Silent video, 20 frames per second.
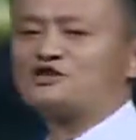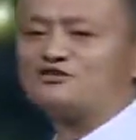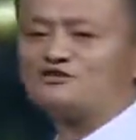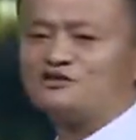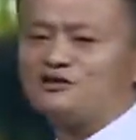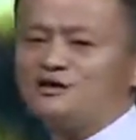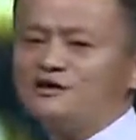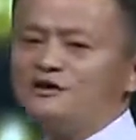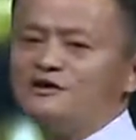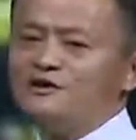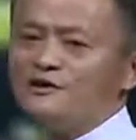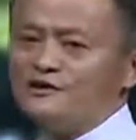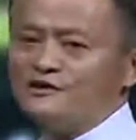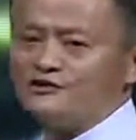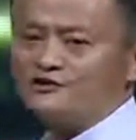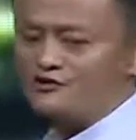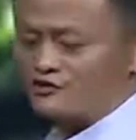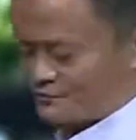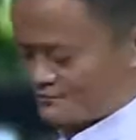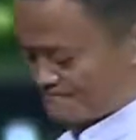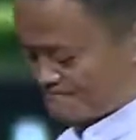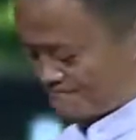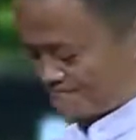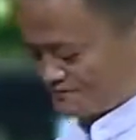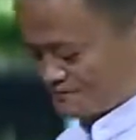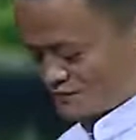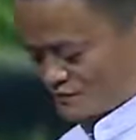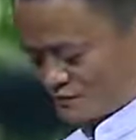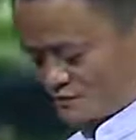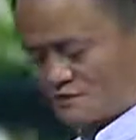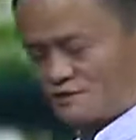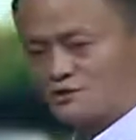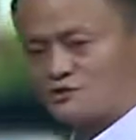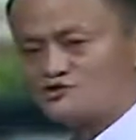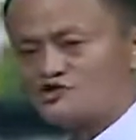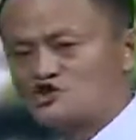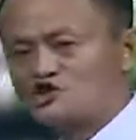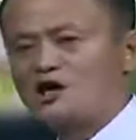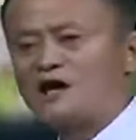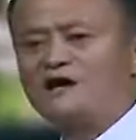30 years,
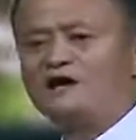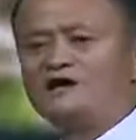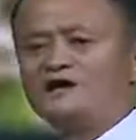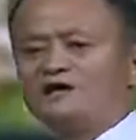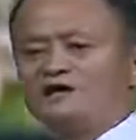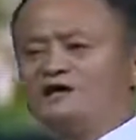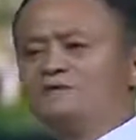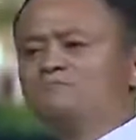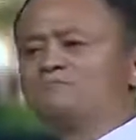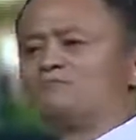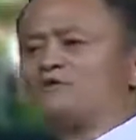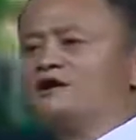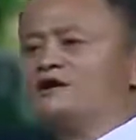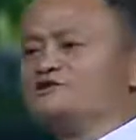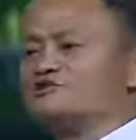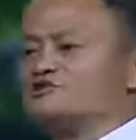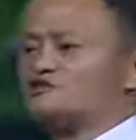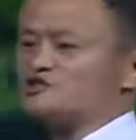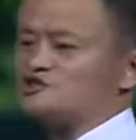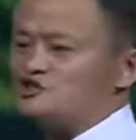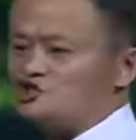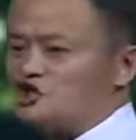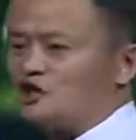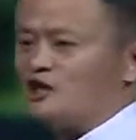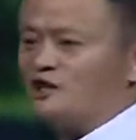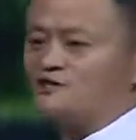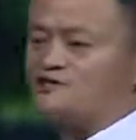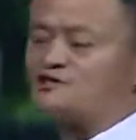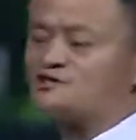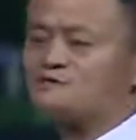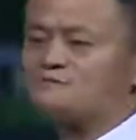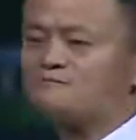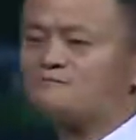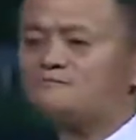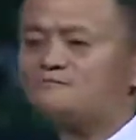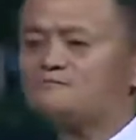China embraced the change.